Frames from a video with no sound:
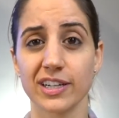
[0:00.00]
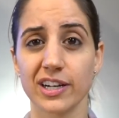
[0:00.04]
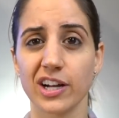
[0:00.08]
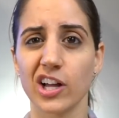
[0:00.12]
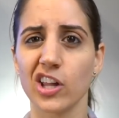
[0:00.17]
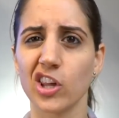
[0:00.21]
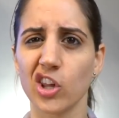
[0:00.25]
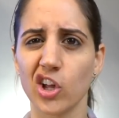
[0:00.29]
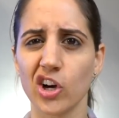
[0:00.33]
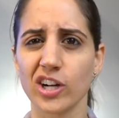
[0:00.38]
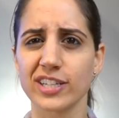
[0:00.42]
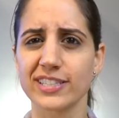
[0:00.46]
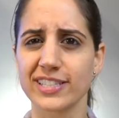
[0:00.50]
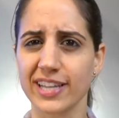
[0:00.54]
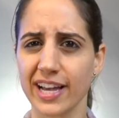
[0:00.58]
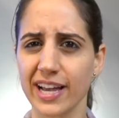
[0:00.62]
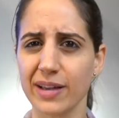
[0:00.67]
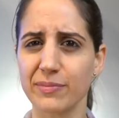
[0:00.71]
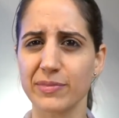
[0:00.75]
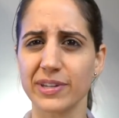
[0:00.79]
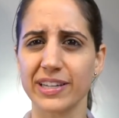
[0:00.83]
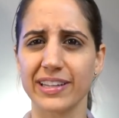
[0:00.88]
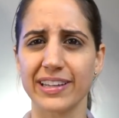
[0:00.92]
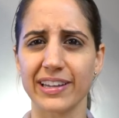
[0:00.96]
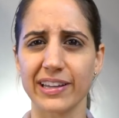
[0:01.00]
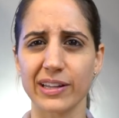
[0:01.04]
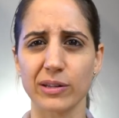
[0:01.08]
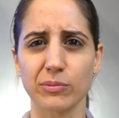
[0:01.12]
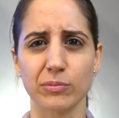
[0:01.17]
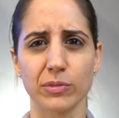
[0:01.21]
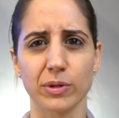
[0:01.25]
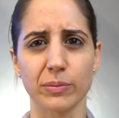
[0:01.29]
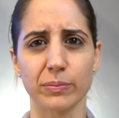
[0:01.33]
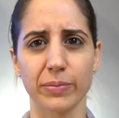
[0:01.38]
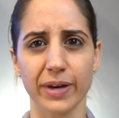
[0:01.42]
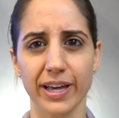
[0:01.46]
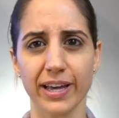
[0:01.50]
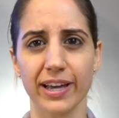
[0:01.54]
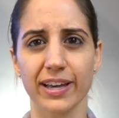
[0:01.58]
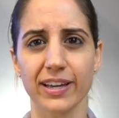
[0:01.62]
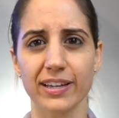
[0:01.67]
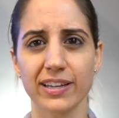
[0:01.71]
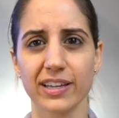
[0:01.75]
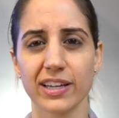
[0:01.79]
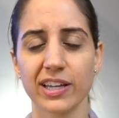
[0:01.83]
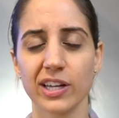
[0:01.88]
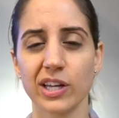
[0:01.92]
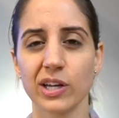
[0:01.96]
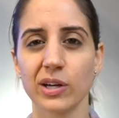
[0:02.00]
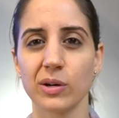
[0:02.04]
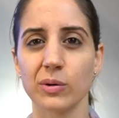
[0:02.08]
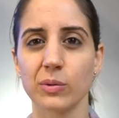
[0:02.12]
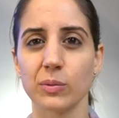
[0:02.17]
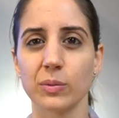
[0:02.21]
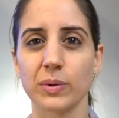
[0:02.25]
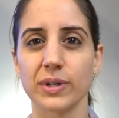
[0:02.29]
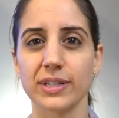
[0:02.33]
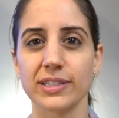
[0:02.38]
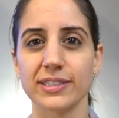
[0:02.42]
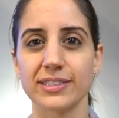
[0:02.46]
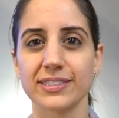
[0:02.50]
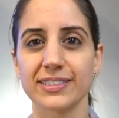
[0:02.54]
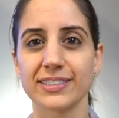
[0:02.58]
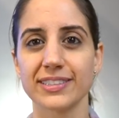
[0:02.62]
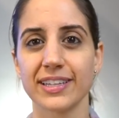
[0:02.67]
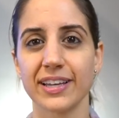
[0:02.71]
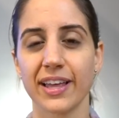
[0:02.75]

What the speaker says: a long time and it held me back, was